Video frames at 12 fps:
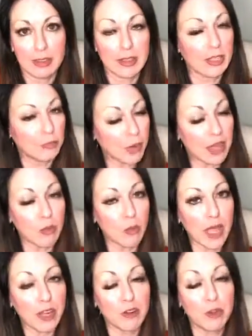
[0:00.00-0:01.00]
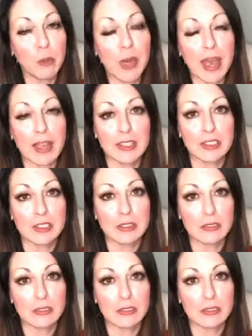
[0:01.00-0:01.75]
That, by the way, your new package,